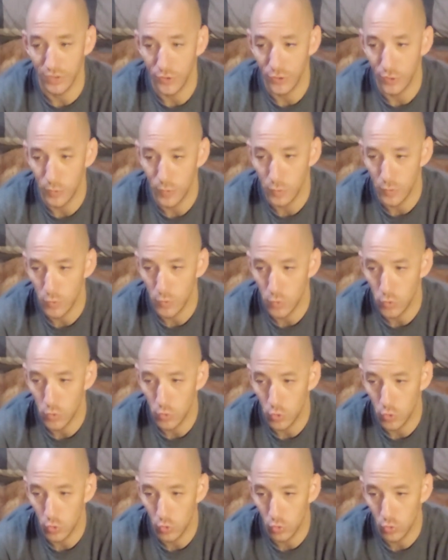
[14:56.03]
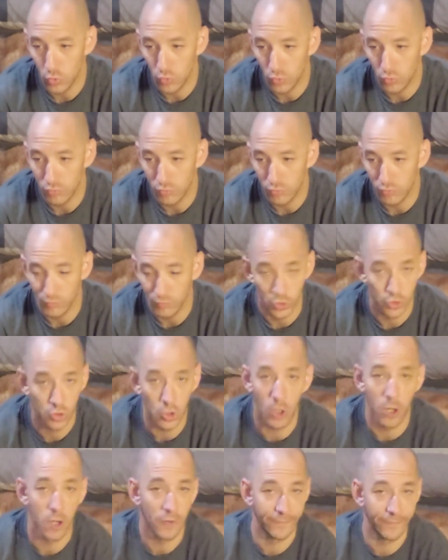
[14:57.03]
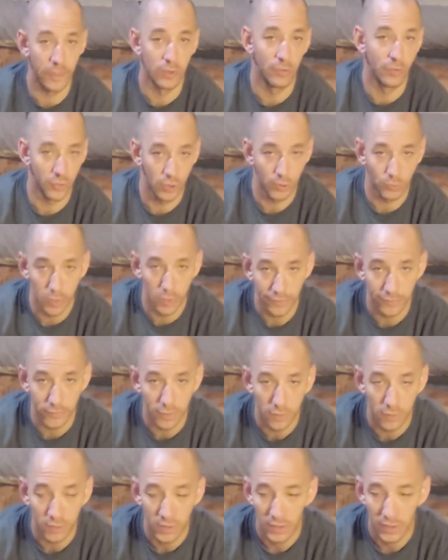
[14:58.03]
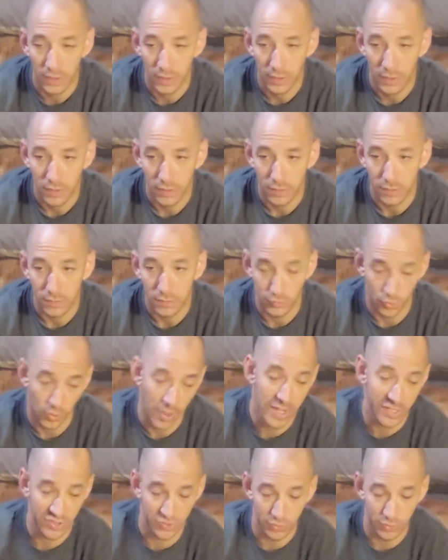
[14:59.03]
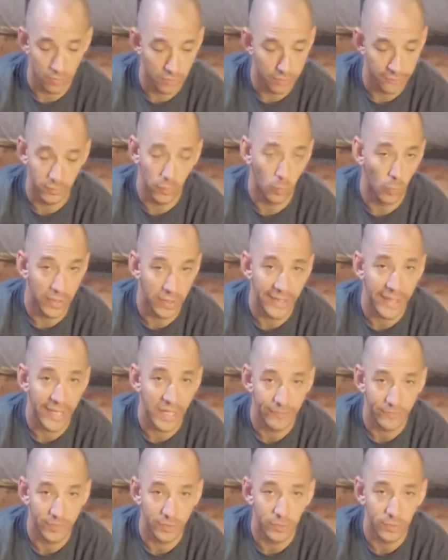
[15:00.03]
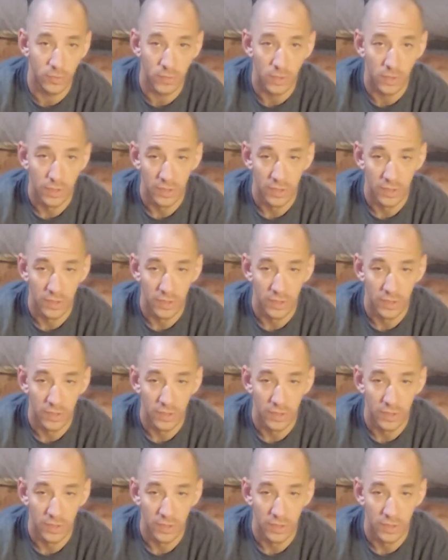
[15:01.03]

you your car fell into a river, crashed in a river, what have you.